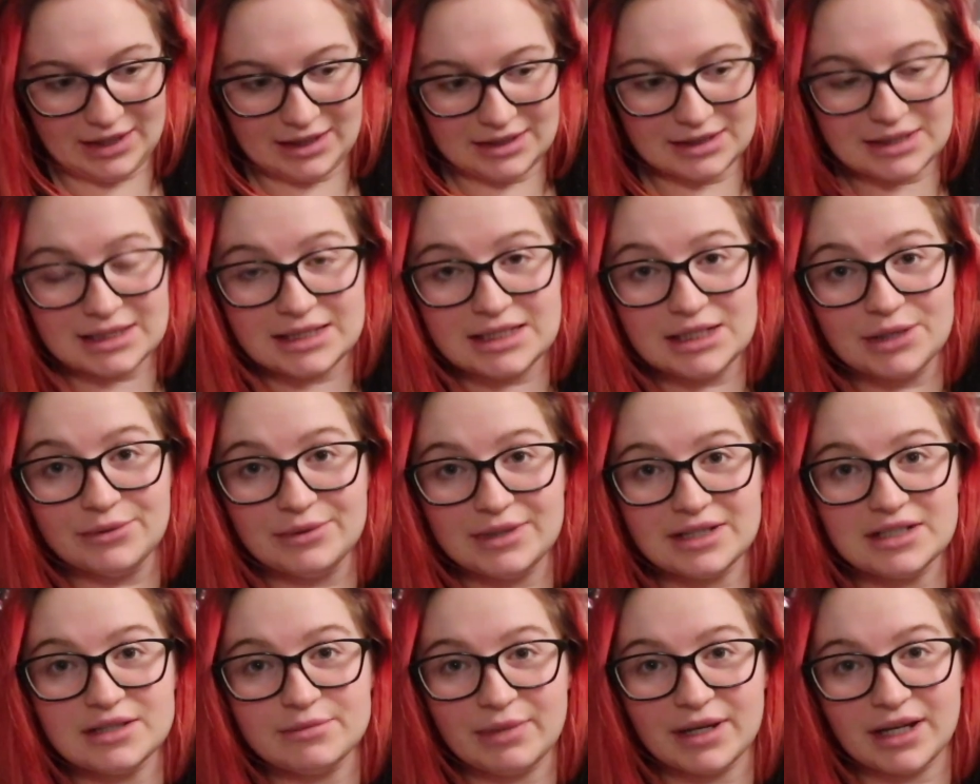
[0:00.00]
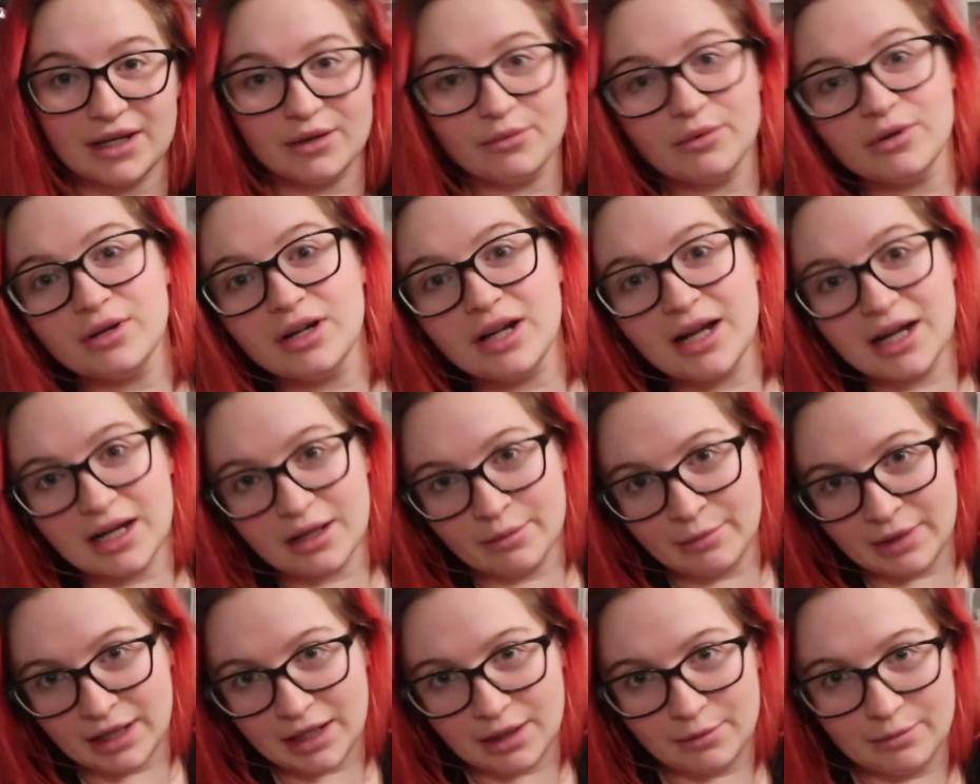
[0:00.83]
Still in his pit, well, like
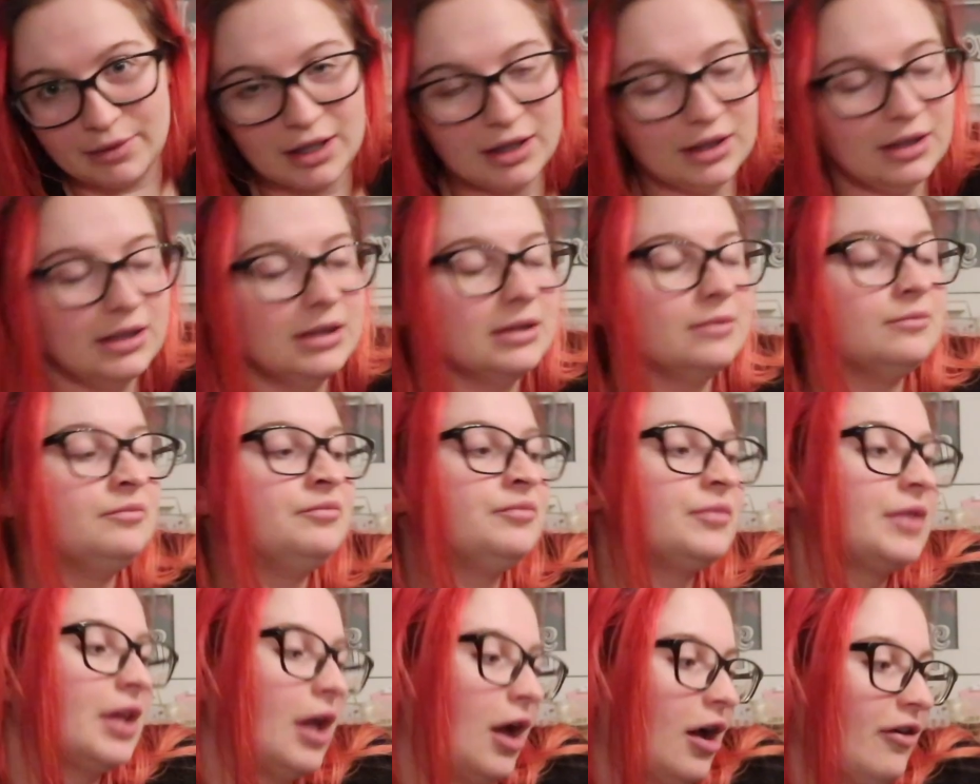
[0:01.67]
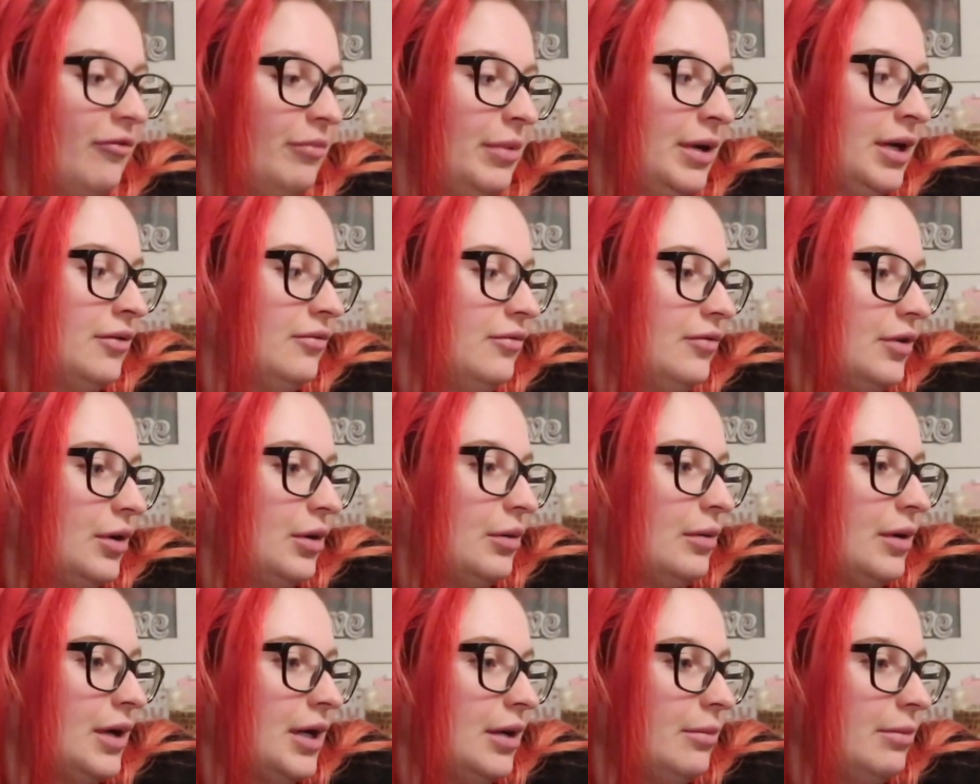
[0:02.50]
me, but I've been up for
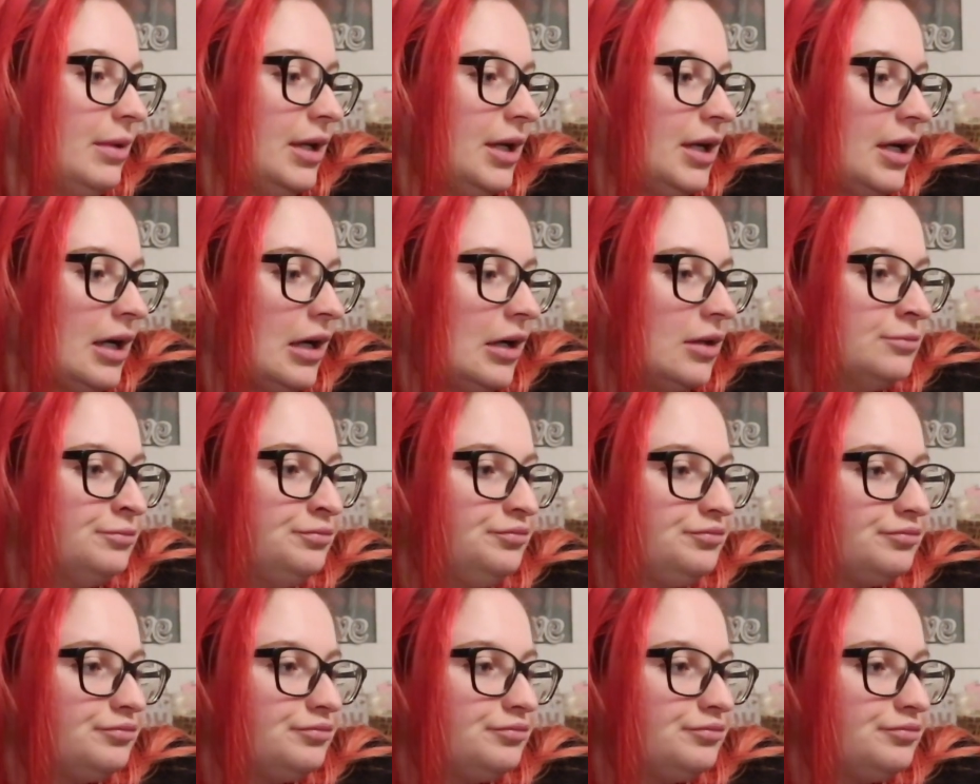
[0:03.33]
quite a bit now